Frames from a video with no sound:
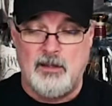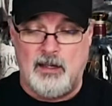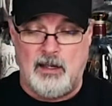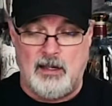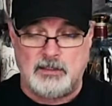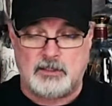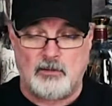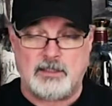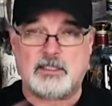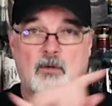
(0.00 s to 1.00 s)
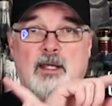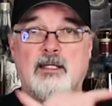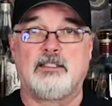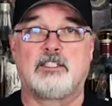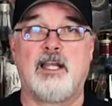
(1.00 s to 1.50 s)
So let's go
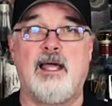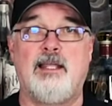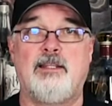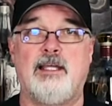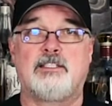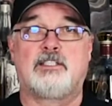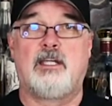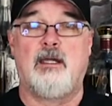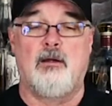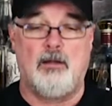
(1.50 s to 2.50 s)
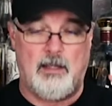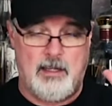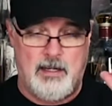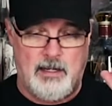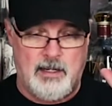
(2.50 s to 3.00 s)
ahead and slide that scale.
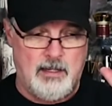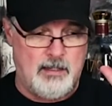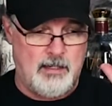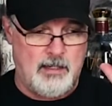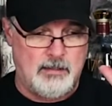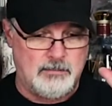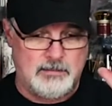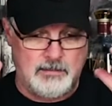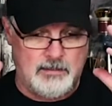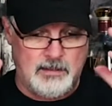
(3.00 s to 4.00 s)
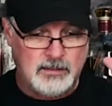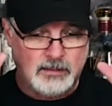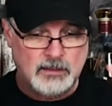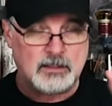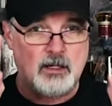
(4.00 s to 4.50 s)
And
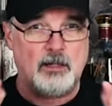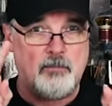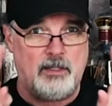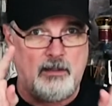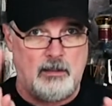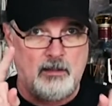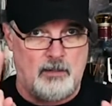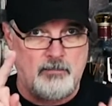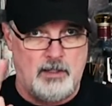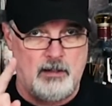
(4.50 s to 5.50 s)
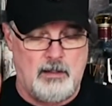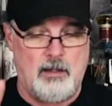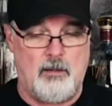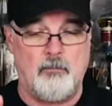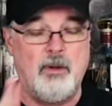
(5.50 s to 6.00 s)
this is going to be up there
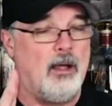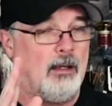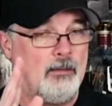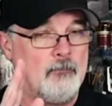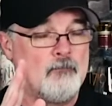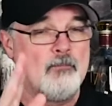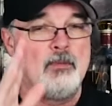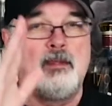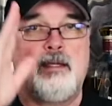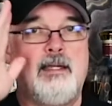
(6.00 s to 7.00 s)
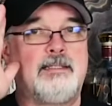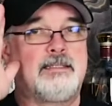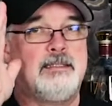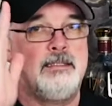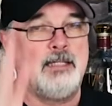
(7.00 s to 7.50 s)
now, but
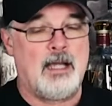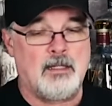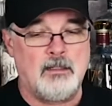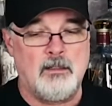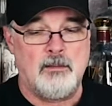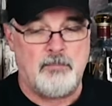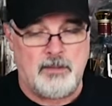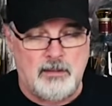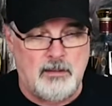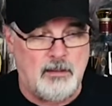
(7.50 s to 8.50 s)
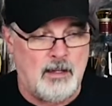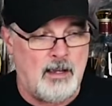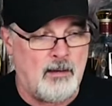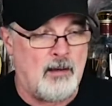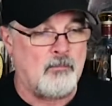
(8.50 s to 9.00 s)
it's not going to be,
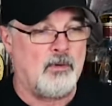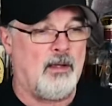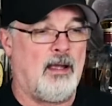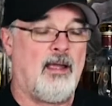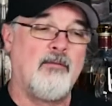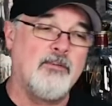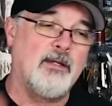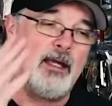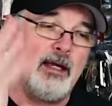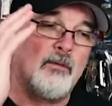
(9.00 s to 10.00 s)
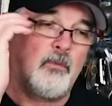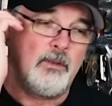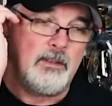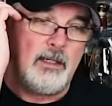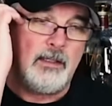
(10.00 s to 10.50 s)
I haven't had
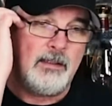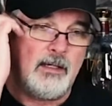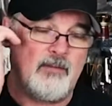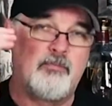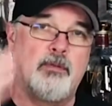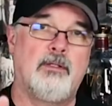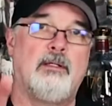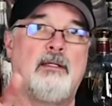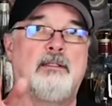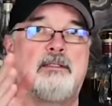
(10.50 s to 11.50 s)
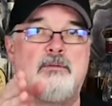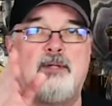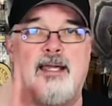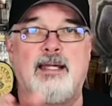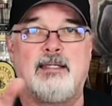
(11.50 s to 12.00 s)
one yet that I've put
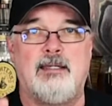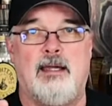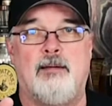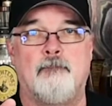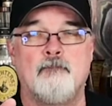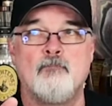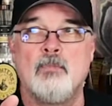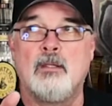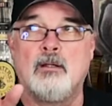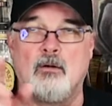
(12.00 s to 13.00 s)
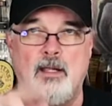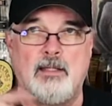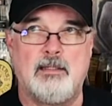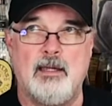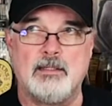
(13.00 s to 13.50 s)
into heck yeah, or
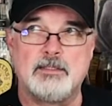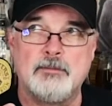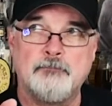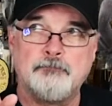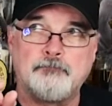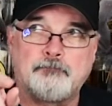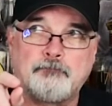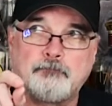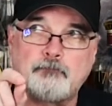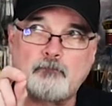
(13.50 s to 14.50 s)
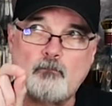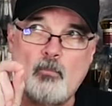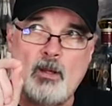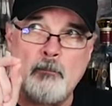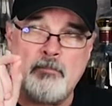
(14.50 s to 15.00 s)
heck yes.
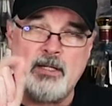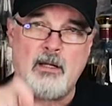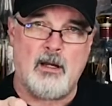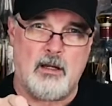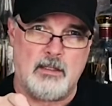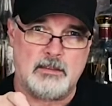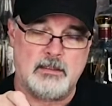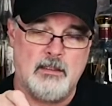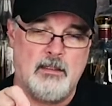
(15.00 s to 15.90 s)
Because